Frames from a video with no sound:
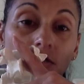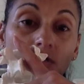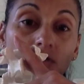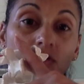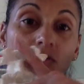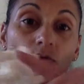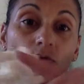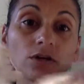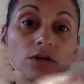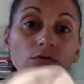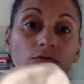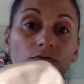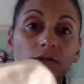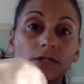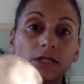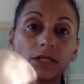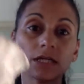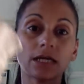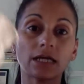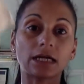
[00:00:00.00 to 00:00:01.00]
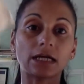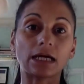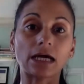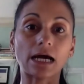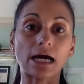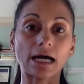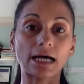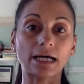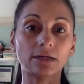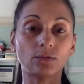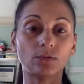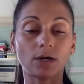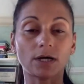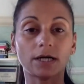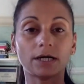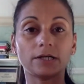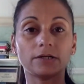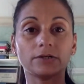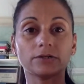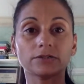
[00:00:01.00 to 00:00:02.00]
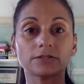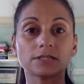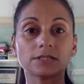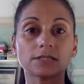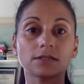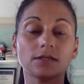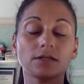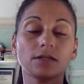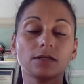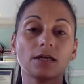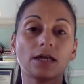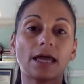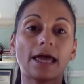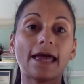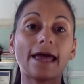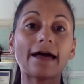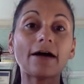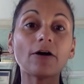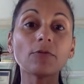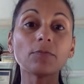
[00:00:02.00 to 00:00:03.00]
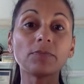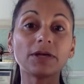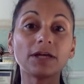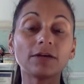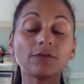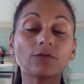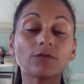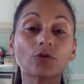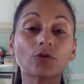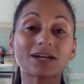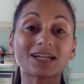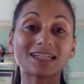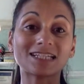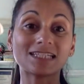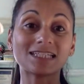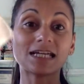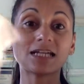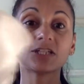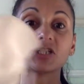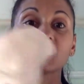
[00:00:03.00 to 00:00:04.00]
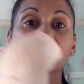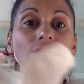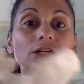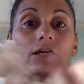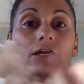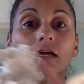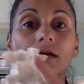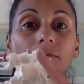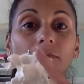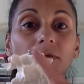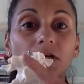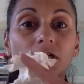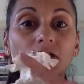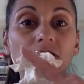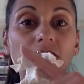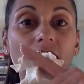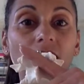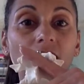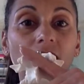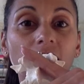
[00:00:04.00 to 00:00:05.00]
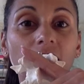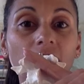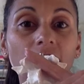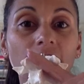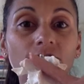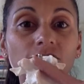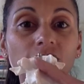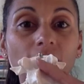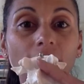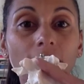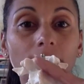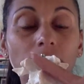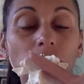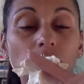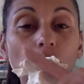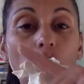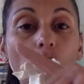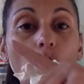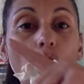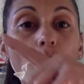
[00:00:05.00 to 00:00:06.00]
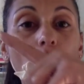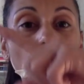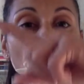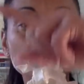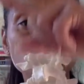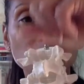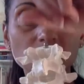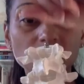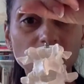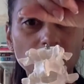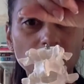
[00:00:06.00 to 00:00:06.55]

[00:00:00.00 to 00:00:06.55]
So they're really like guide wires helping for extension, because they lift up towards the